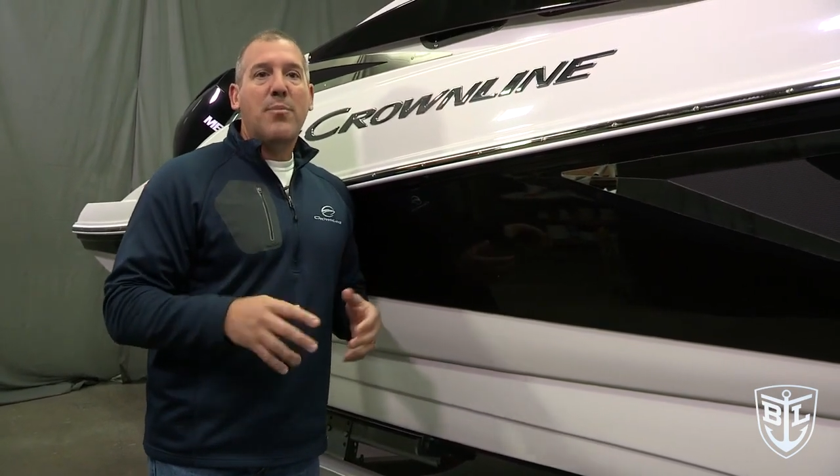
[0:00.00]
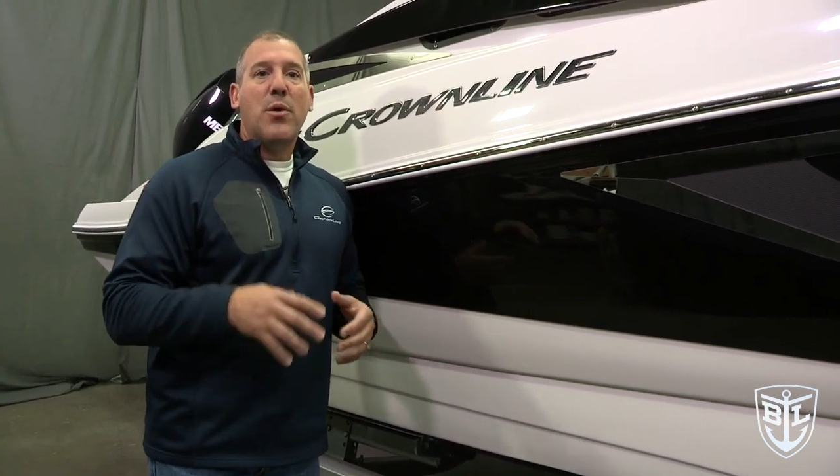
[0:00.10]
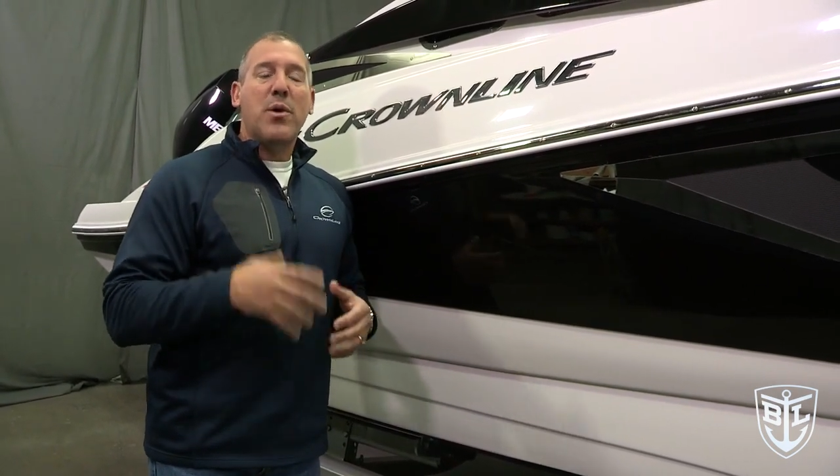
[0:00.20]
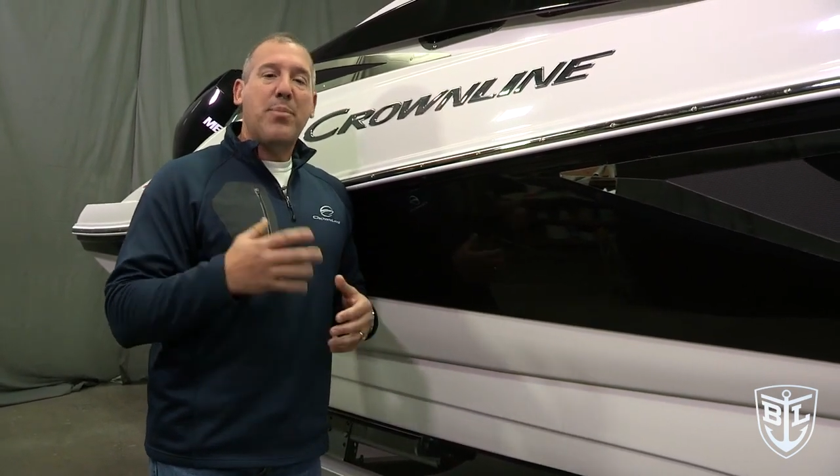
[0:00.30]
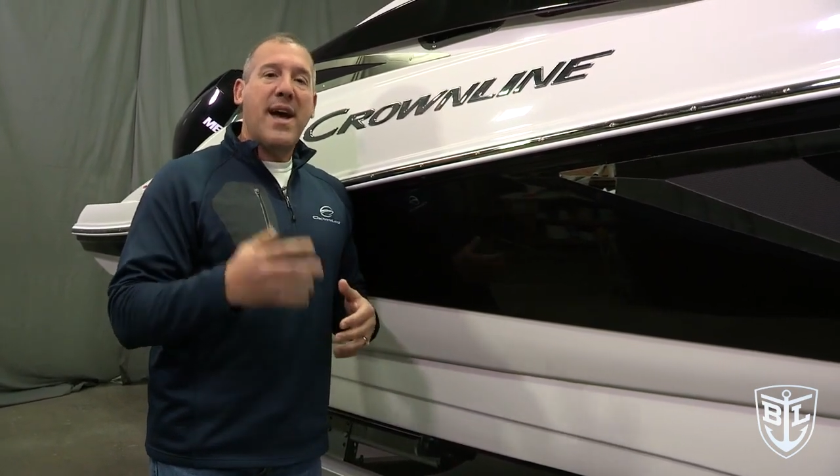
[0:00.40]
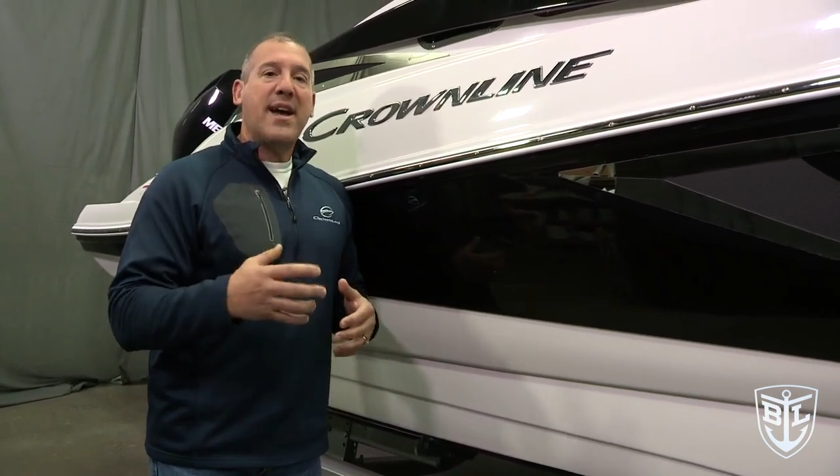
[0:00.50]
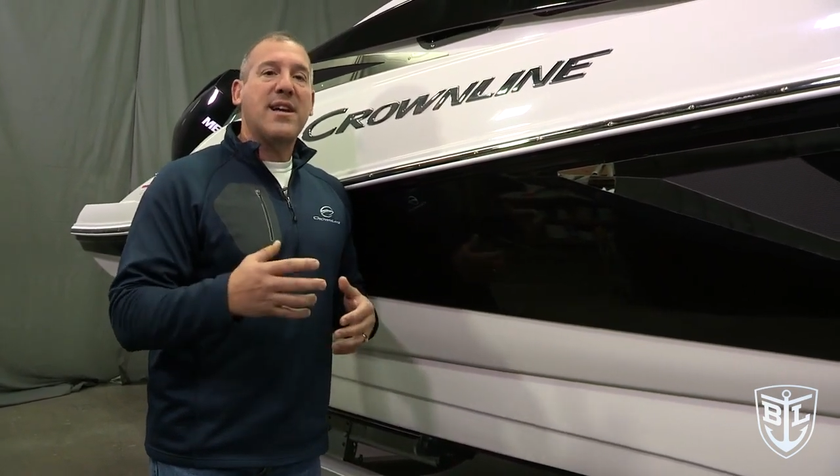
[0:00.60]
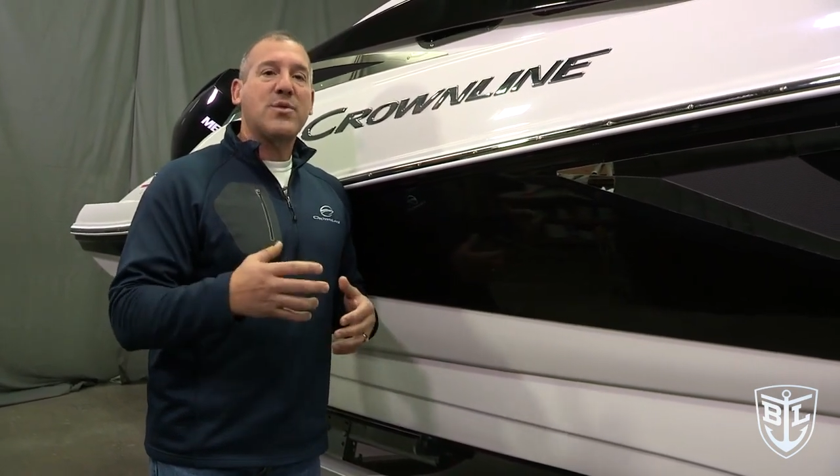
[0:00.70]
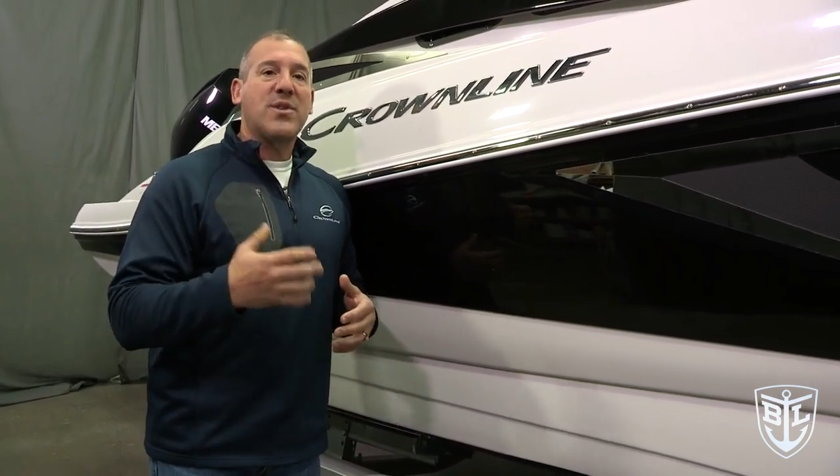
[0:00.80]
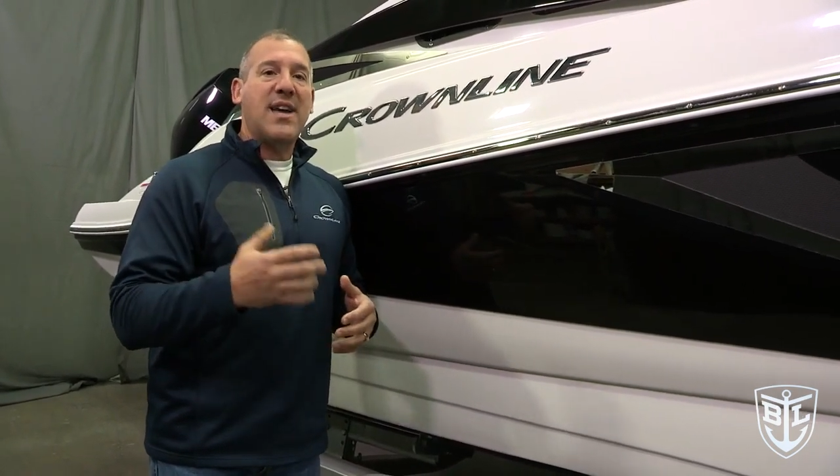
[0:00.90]
but we
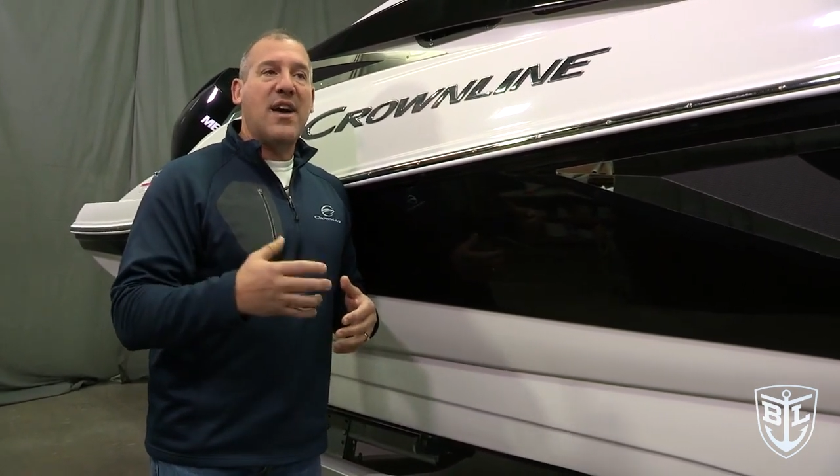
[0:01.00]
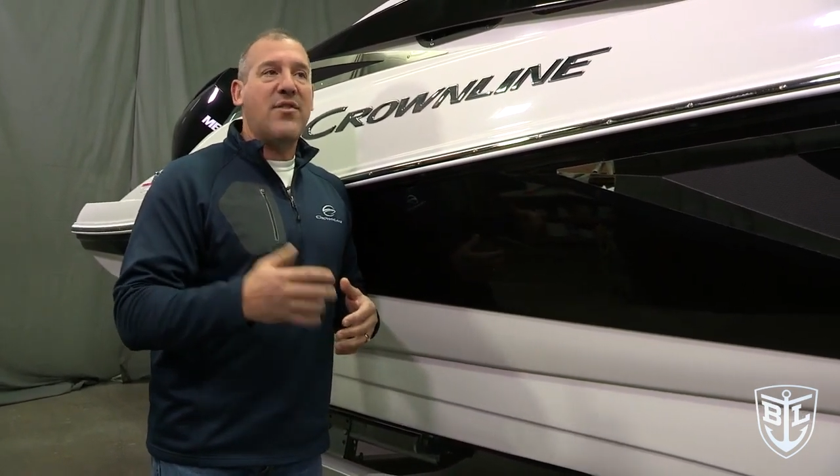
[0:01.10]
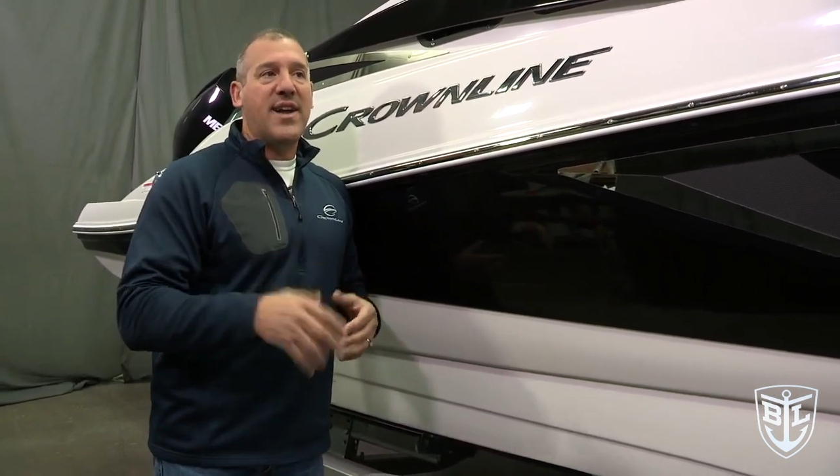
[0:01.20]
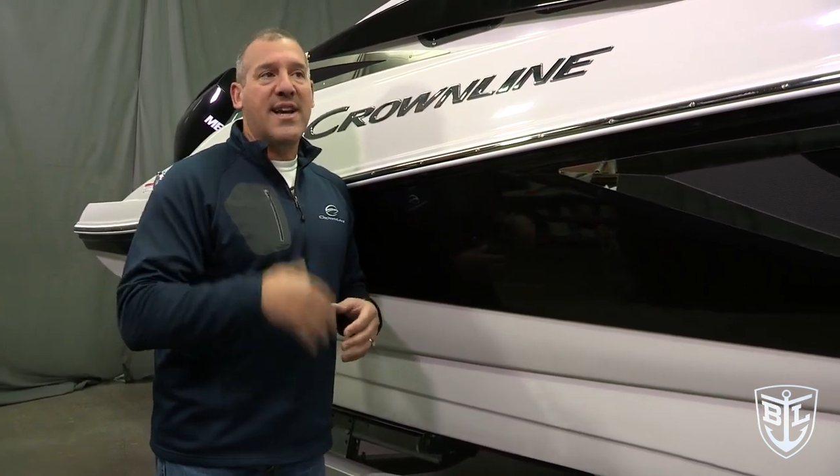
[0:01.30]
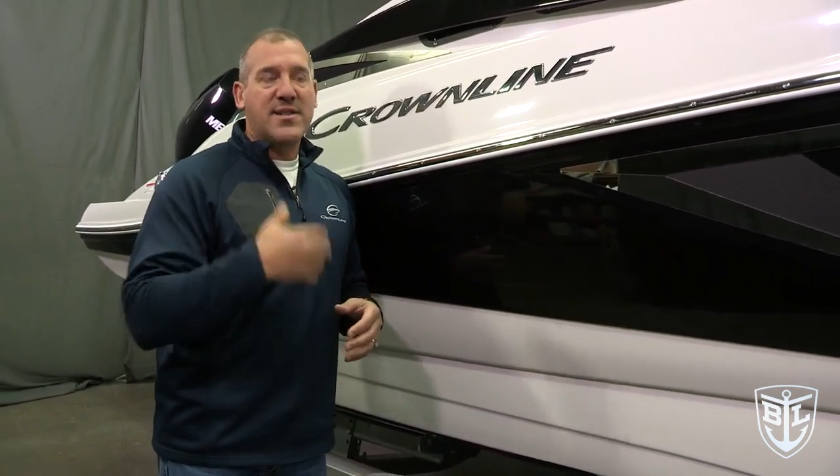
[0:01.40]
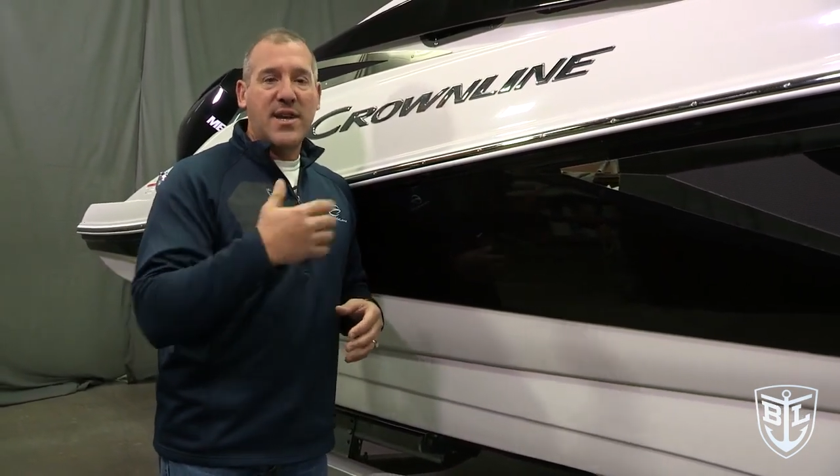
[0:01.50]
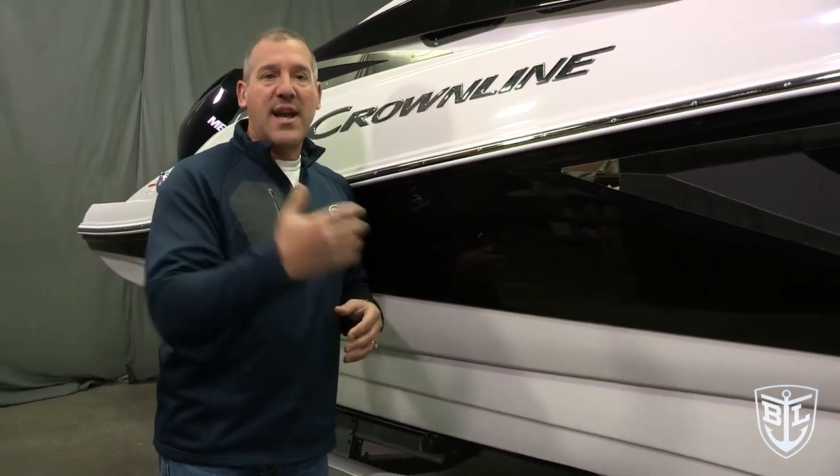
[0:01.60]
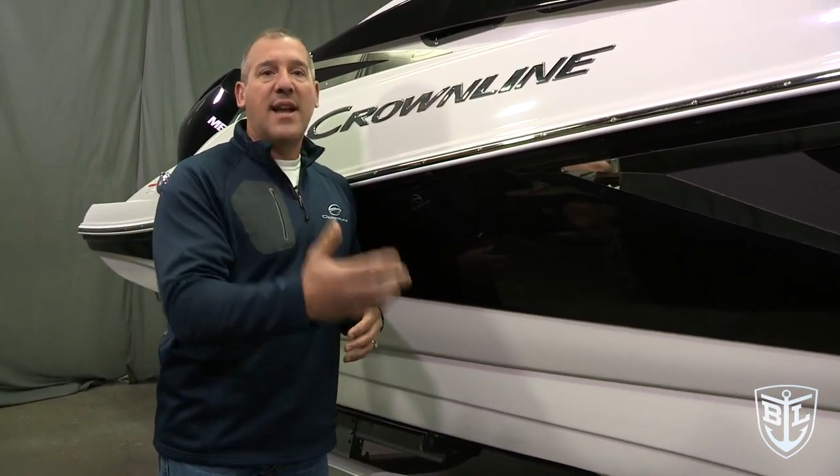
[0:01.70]
package with galvanized